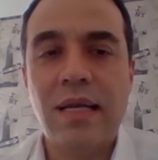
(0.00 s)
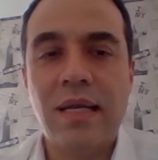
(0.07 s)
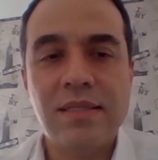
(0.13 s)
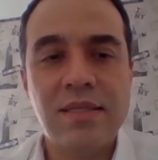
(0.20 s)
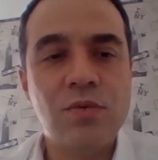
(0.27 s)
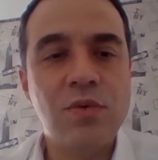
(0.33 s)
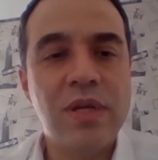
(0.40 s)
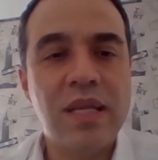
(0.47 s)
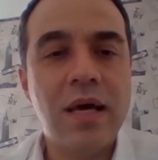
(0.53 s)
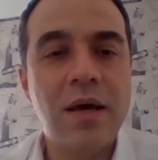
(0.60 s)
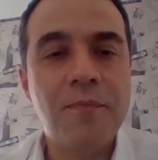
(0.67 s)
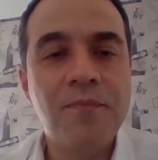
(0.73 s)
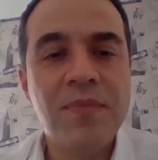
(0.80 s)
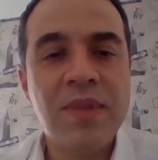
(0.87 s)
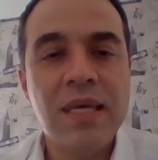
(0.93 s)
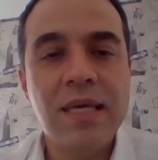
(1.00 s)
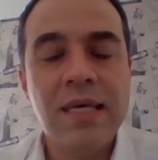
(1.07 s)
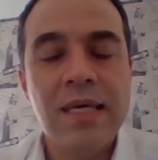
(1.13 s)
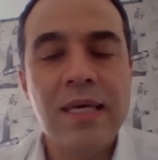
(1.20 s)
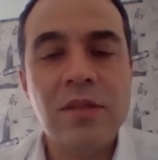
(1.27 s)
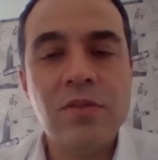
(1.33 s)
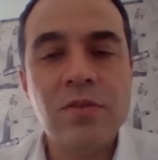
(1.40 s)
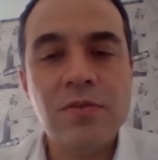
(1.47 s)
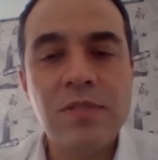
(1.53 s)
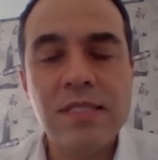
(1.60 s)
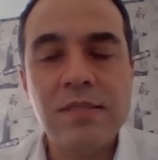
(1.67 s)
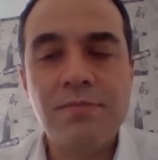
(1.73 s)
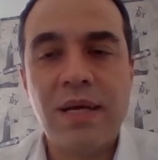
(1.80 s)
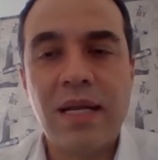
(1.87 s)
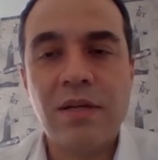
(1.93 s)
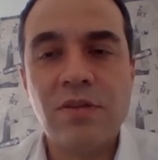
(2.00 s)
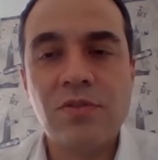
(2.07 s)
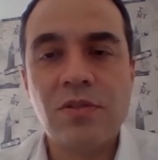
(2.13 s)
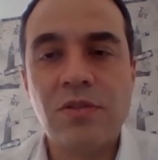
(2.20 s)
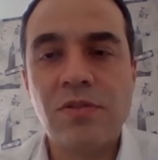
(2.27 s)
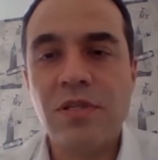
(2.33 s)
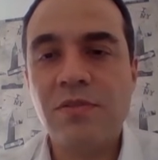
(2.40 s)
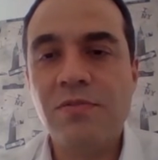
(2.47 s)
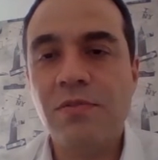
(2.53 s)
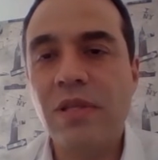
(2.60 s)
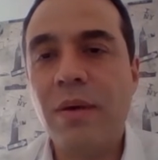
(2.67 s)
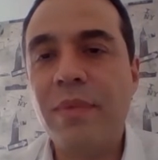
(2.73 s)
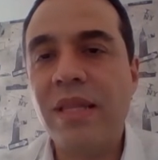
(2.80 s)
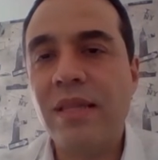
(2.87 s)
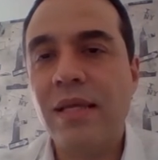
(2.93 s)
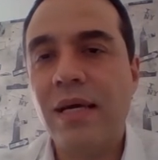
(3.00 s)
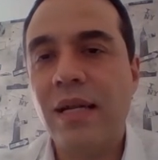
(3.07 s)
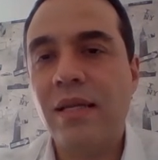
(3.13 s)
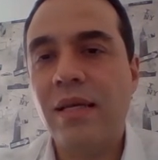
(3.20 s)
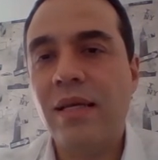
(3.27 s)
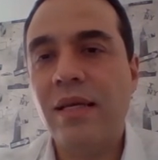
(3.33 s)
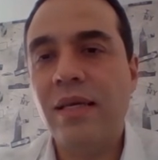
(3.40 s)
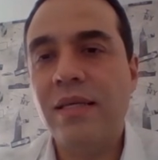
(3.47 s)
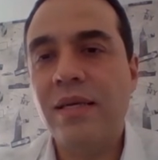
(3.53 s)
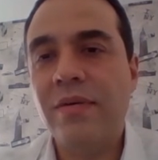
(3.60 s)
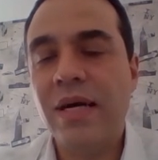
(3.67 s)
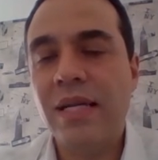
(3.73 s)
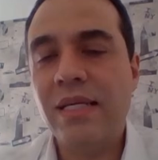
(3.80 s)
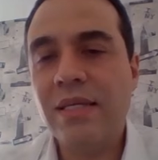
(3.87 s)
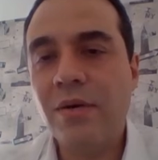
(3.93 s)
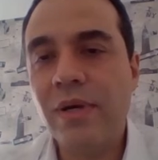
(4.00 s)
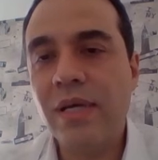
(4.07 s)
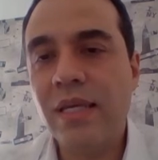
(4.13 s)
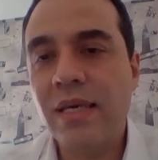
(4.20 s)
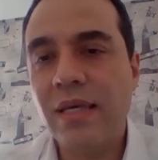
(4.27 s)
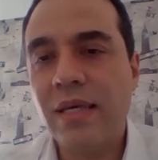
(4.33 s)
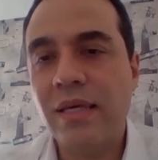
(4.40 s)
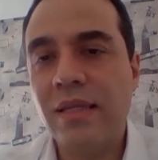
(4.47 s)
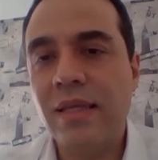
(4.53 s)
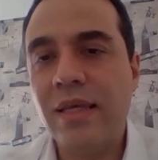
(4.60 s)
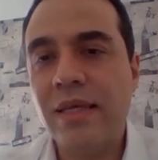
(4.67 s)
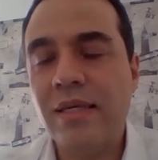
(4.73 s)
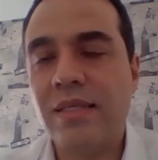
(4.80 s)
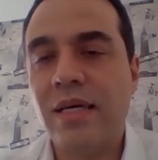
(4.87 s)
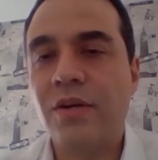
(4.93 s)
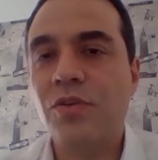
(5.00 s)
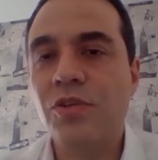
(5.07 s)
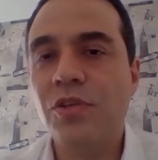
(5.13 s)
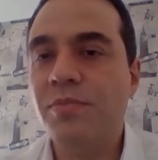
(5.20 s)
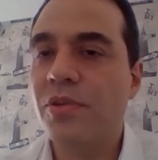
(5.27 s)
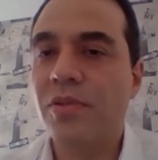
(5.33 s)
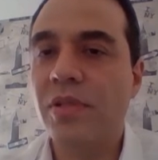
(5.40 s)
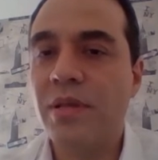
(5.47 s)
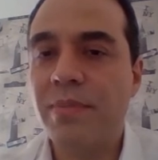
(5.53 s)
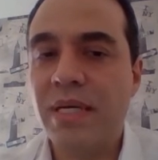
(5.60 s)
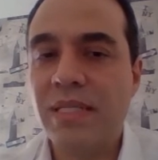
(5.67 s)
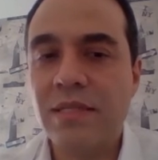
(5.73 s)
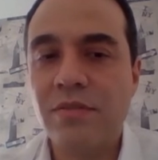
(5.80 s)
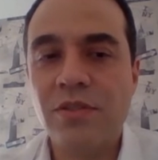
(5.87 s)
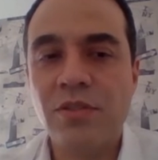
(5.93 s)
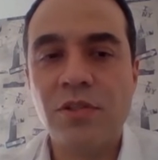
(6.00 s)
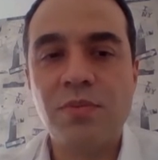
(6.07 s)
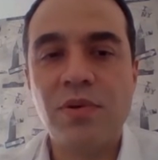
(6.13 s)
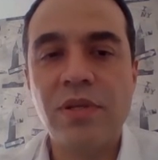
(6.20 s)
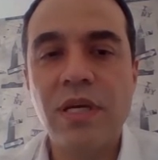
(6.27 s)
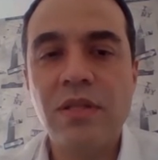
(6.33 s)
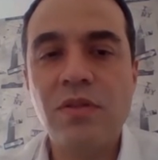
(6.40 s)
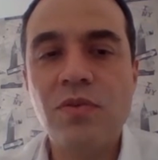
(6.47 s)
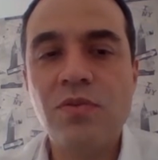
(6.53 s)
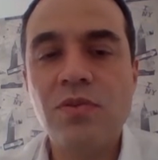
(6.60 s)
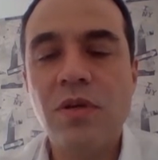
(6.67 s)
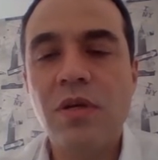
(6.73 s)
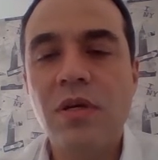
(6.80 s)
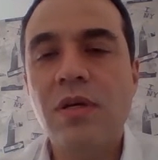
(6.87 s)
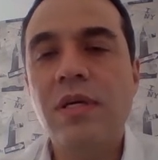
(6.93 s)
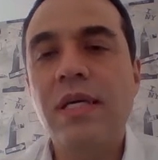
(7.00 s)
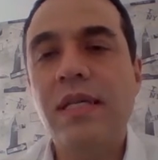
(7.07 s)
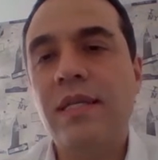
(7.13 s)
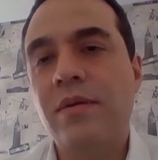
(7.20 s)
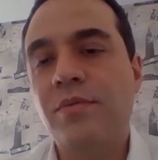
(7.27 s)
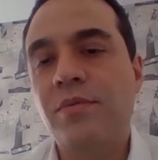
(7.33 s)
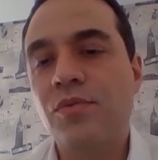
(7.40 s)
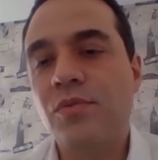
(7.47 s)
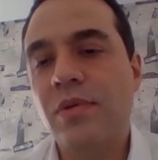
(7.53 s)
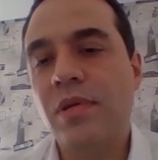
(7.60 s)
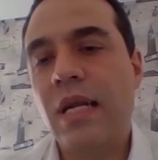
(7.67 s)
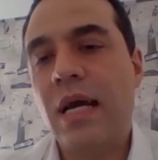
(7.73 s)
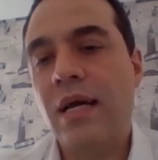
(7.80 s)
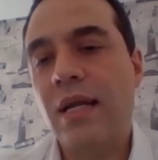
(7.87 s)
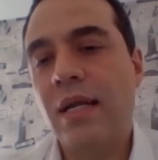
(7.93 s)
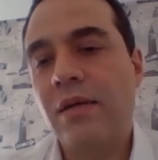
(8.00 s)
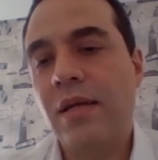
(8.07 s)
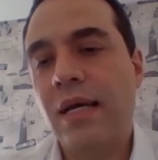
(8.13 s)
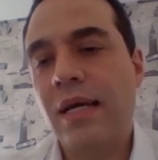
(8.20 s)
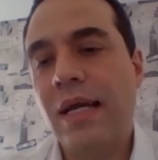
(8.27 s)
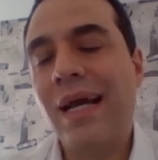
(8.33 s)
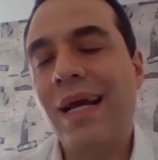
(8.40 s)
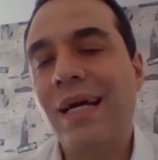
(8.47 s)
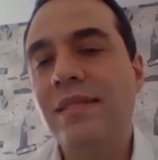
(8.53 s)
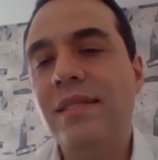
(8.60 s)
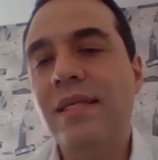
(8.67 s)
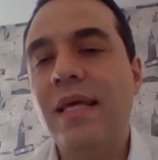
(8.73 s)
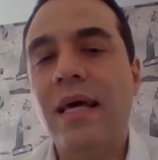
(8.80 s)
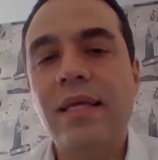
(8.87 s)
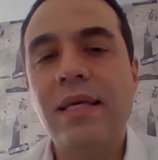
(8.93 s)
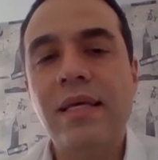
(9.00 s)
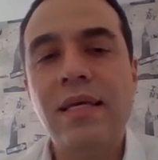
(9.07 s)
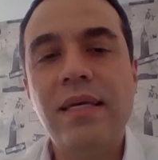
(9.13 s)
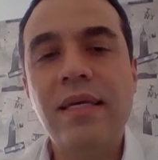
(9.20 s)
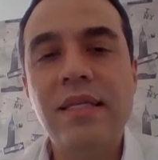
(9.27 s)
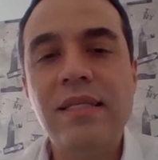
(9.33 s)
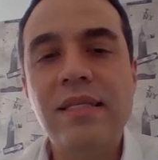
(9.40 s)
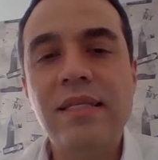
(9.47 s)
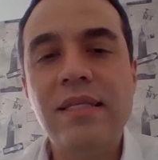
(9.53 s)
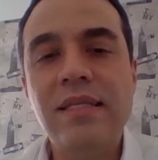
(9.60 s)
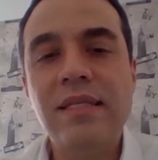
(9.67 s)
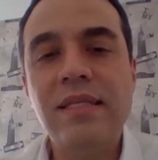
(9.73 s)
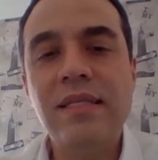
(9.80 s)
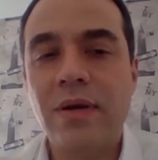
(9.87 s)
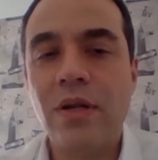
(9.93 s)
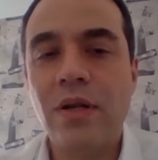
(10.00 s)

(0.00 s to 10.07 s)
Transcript: And yes, normally there's higher acceptance on traditional energy projects than in this renewable.